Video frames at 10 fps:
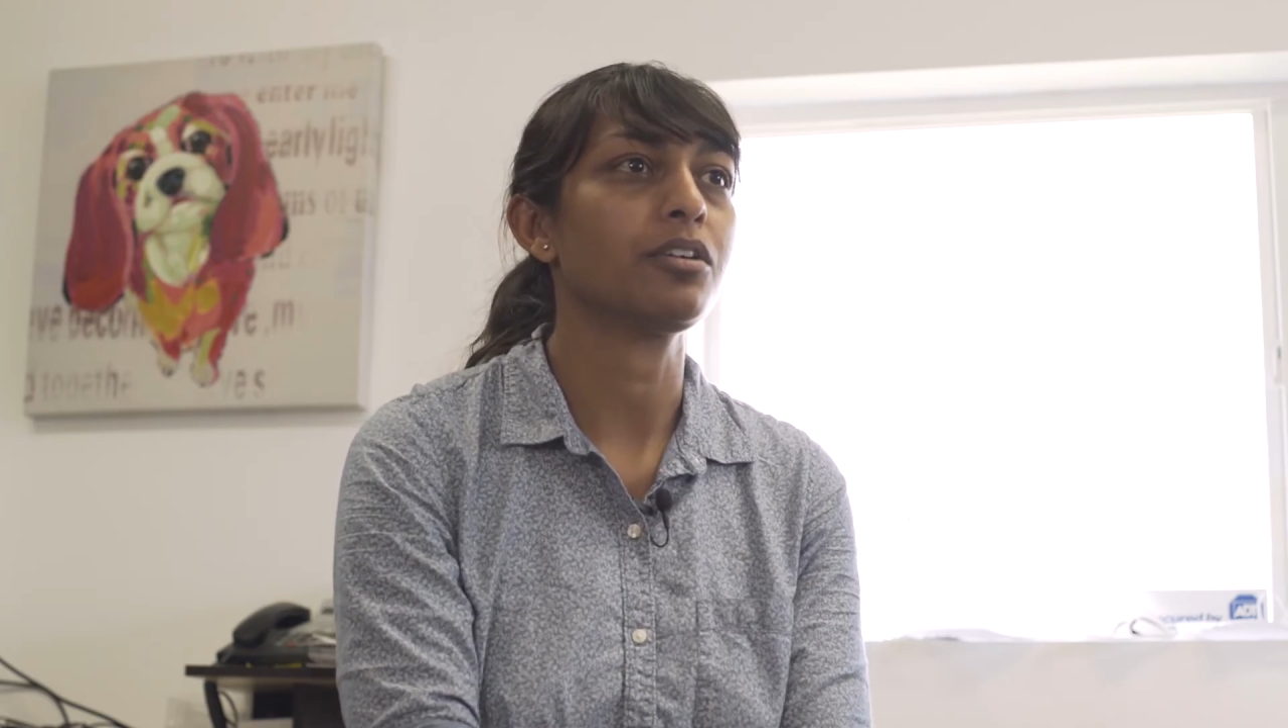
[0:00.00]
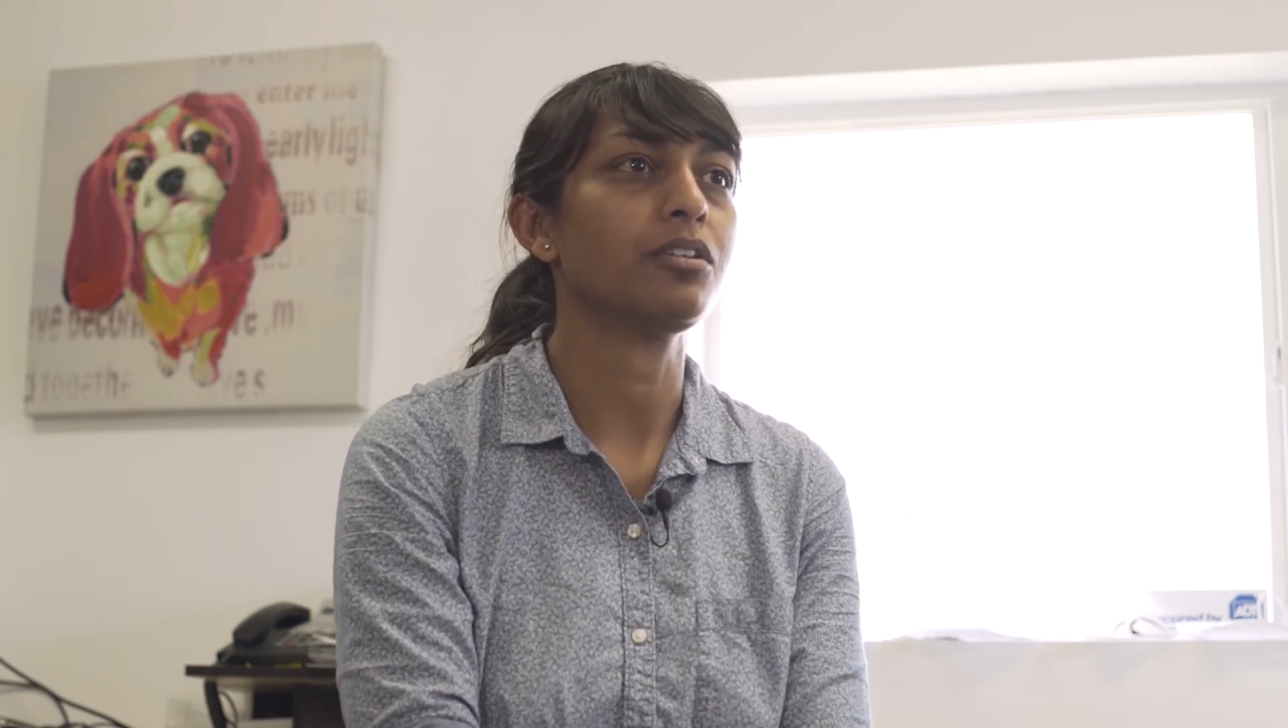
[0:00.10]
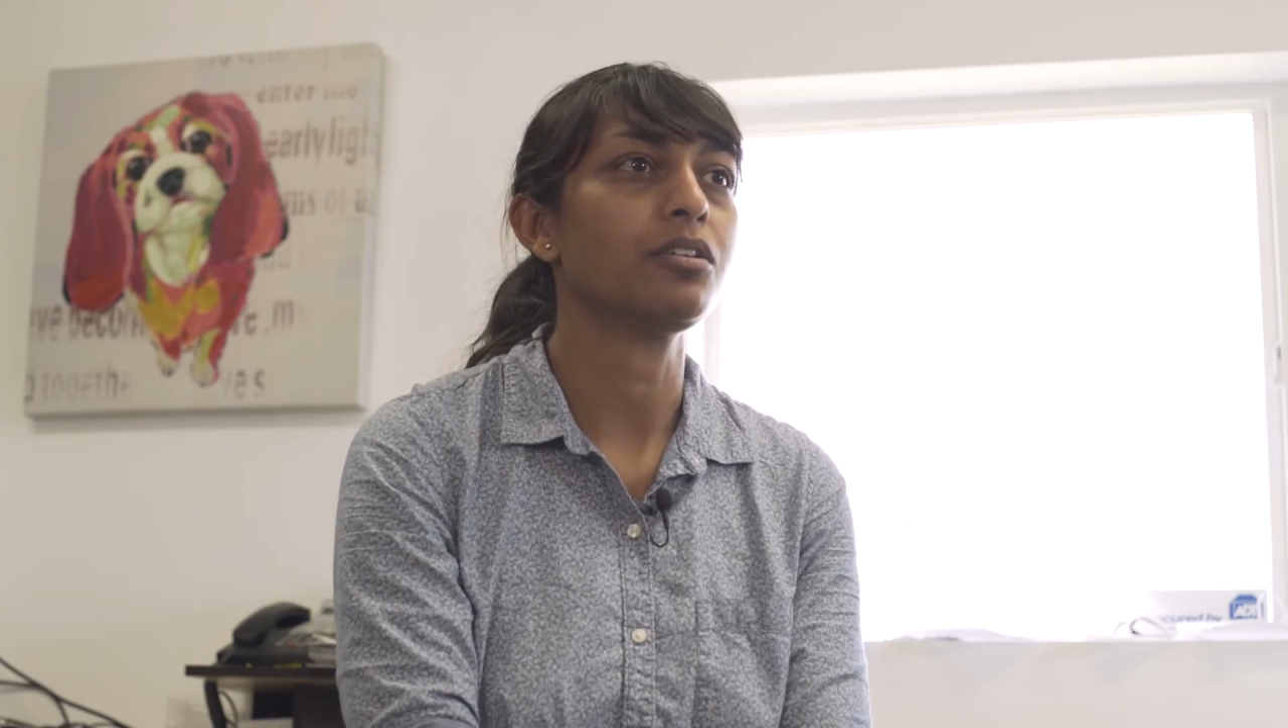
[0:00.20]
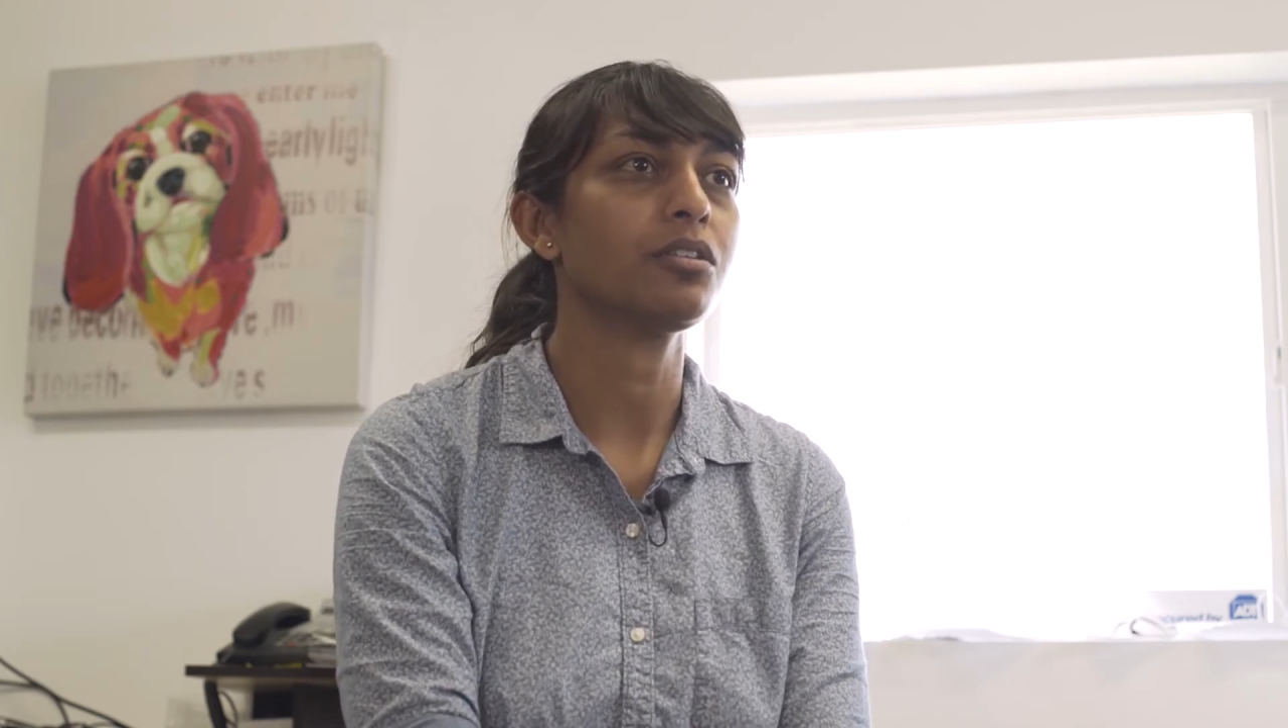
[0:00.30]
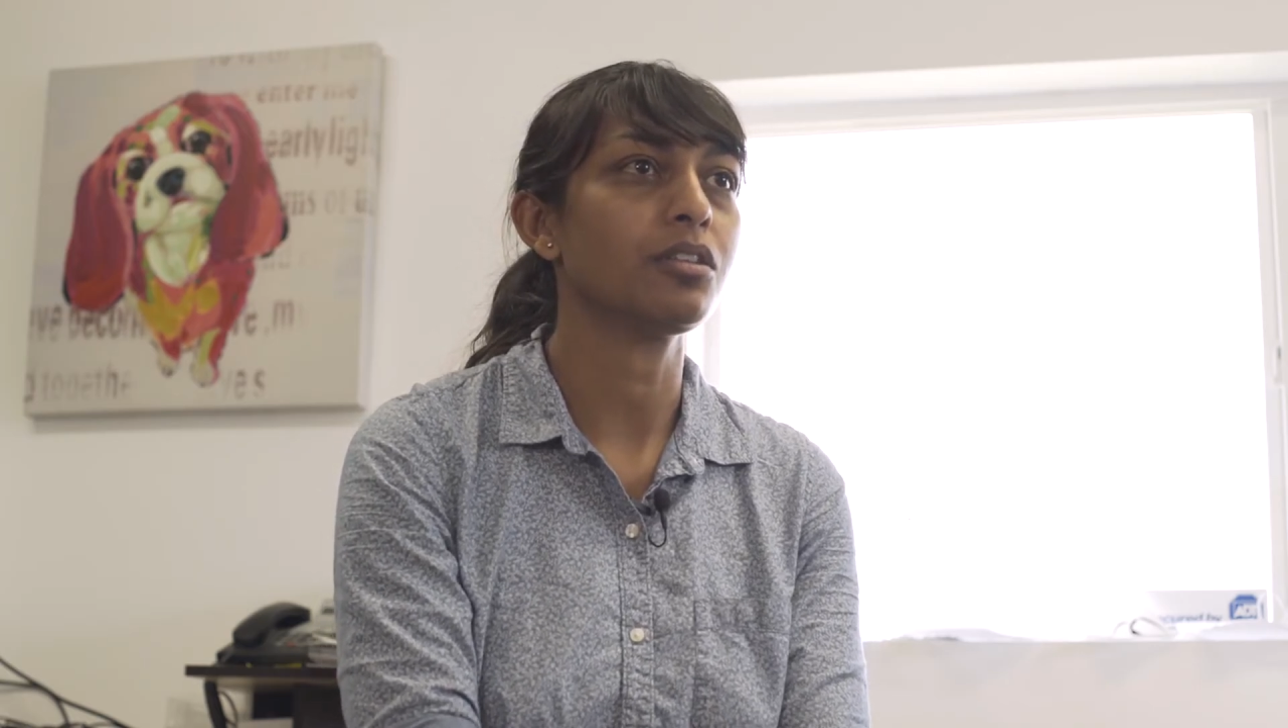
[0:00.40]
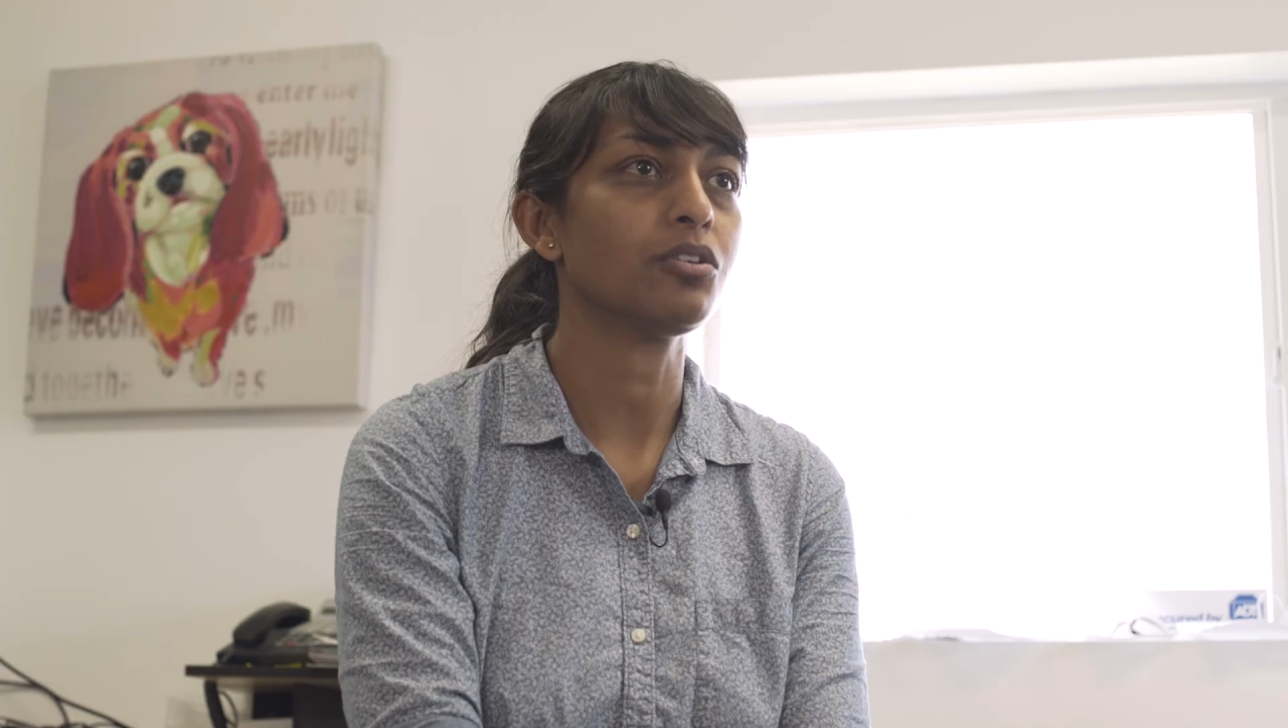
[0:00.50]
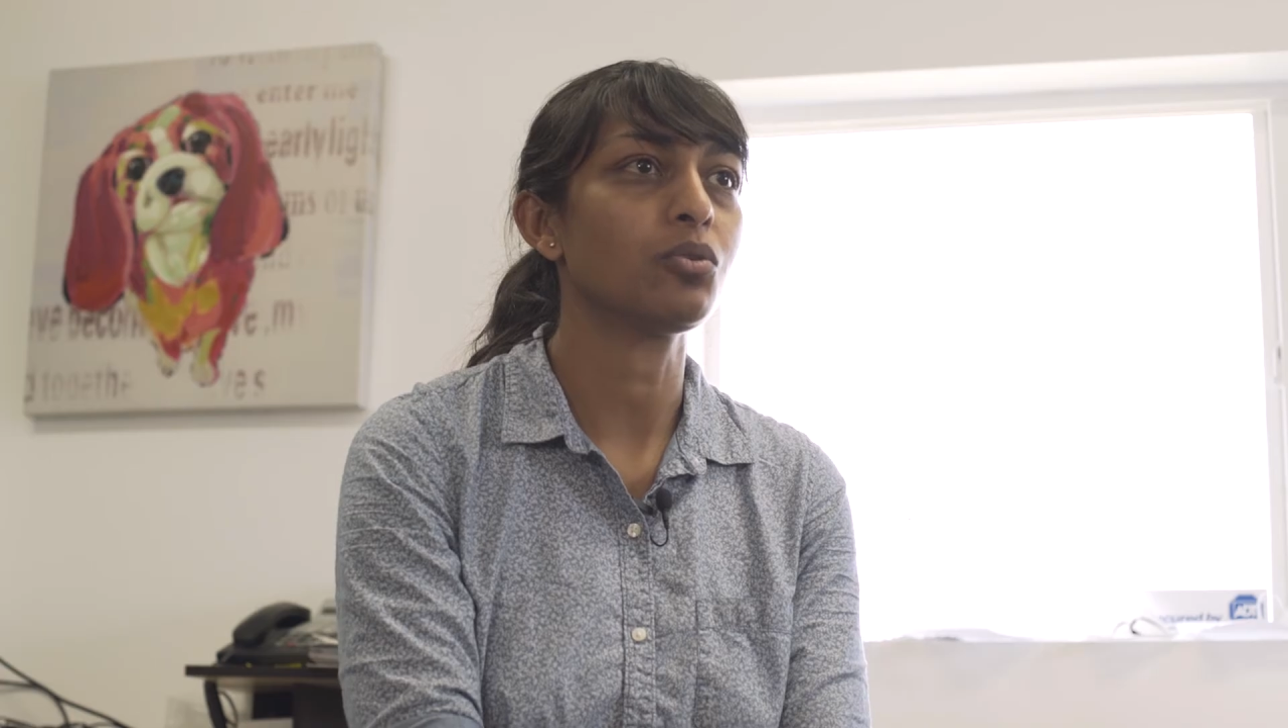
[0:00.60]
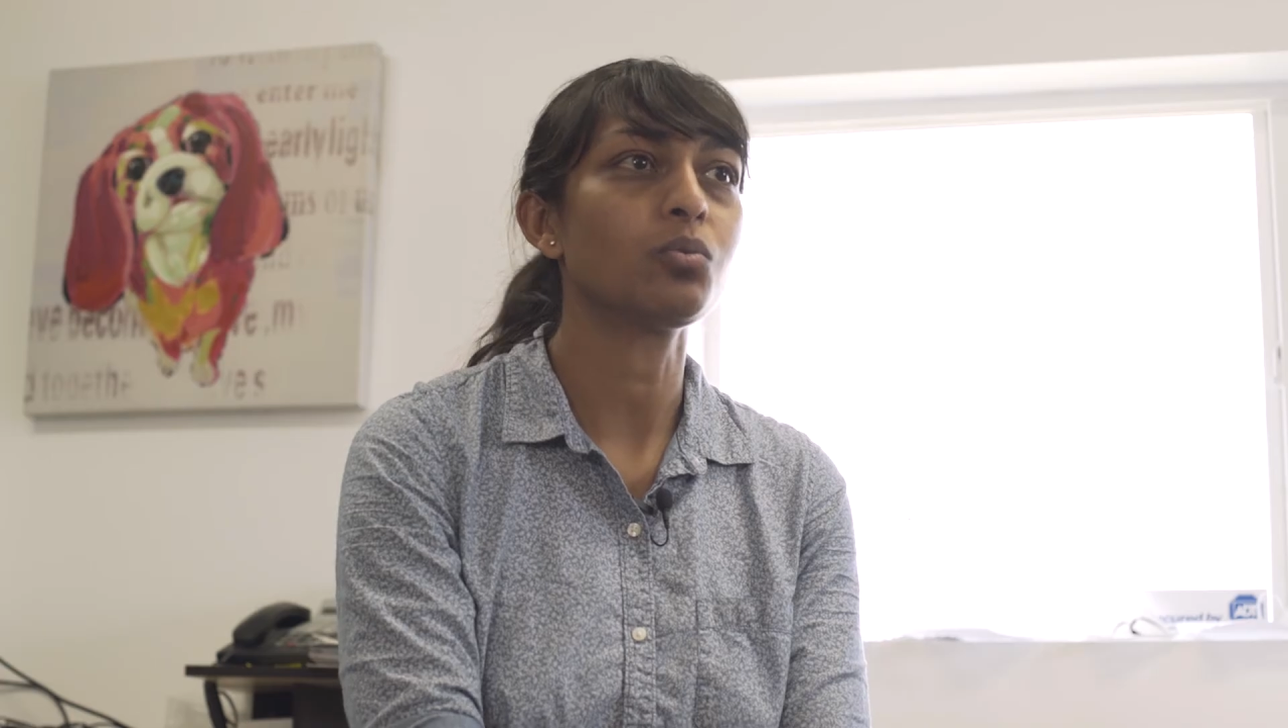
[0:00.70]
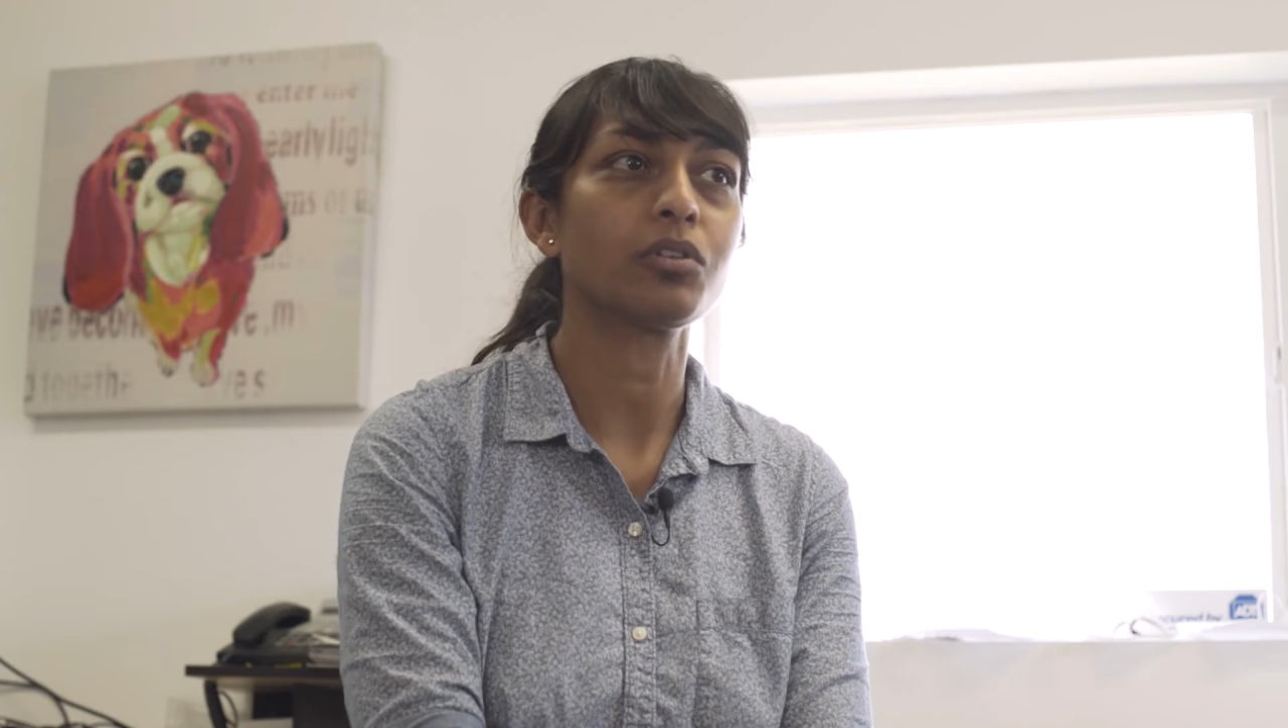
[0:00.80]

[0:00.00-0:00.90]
They know